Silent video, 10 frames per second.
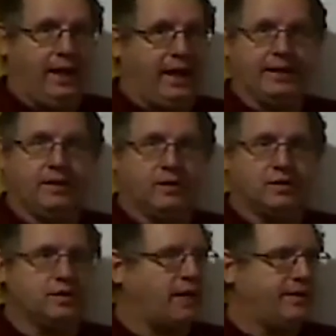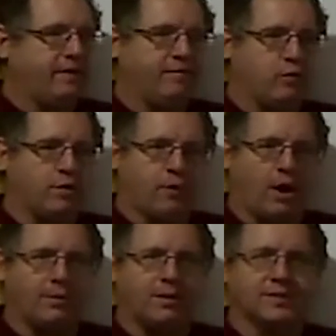and there's, I think, 4
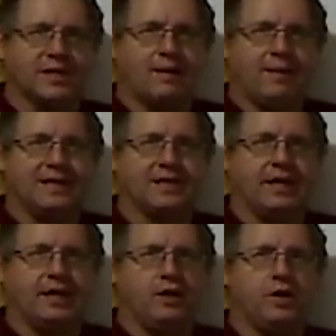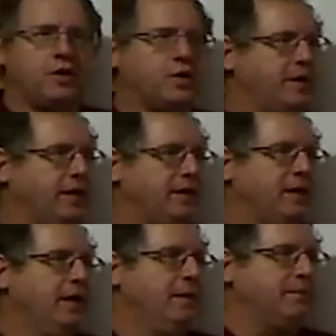problems that I'm asking you to turn in.
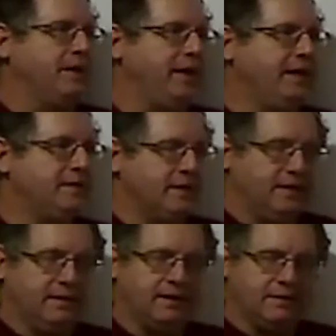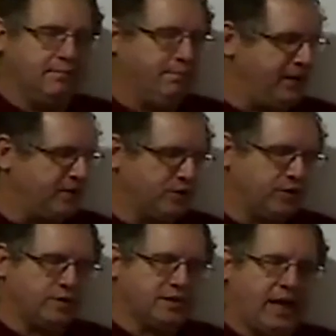Please
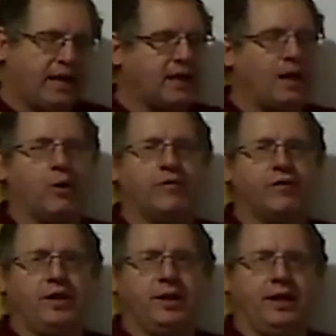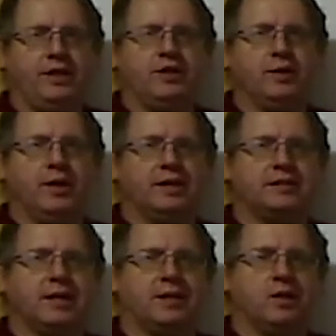picture, scan, however you need to, and
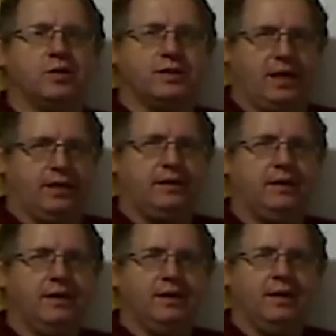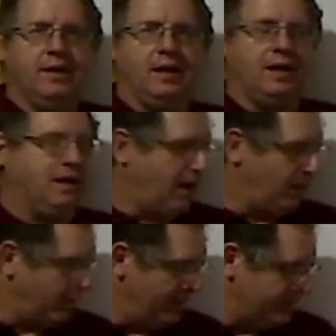send those in. I
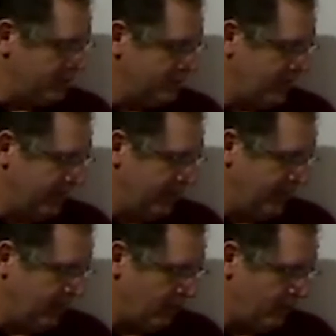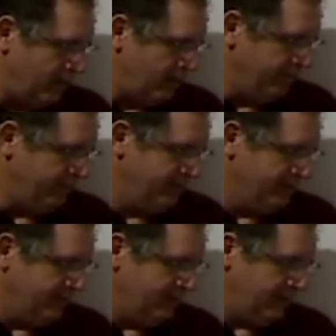will get those taken care of,
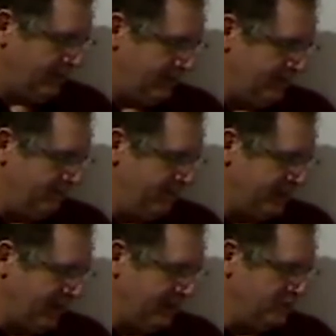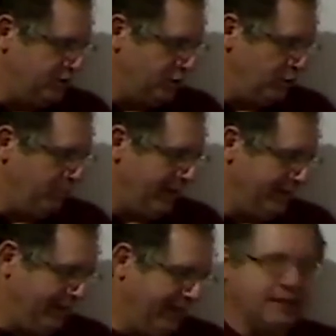but that is due by
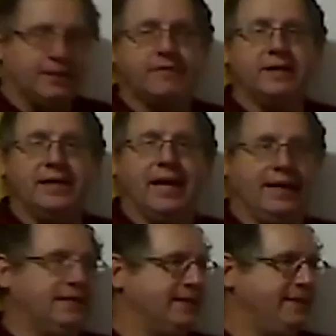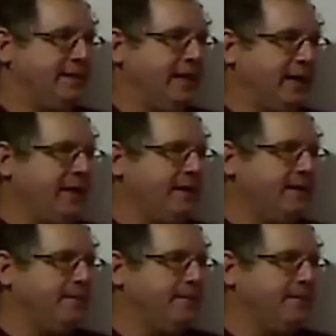the end of the day today.